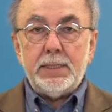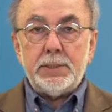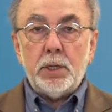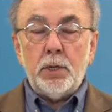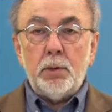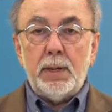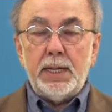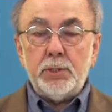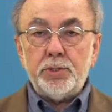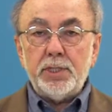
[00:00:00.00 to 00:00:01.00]
So
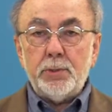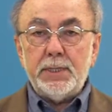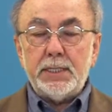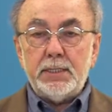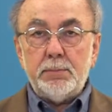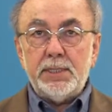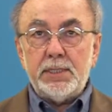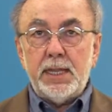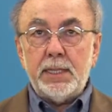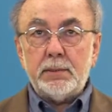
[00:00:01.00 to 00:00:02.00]
uh, usually when a team
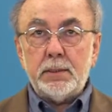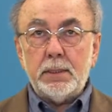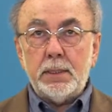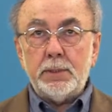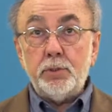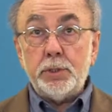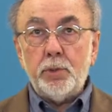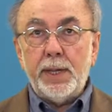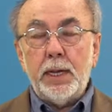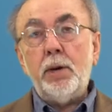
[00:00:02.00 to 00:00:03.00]
is not uh,
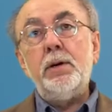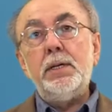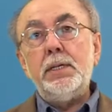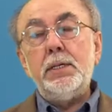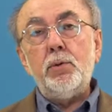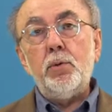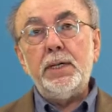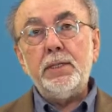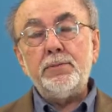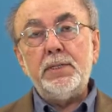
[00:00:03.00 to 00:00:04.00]
doing well,
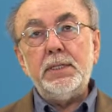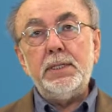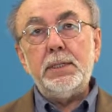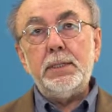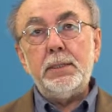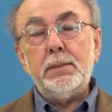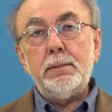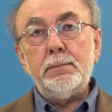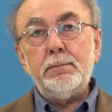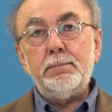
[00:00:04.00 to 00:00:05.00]
one of the
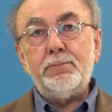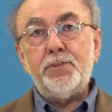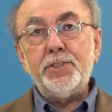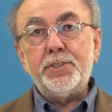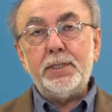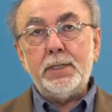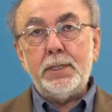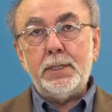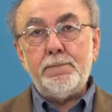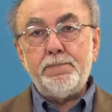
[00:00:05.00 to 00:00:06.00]
first
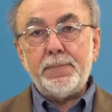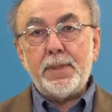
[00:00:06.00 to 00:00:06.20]
uh,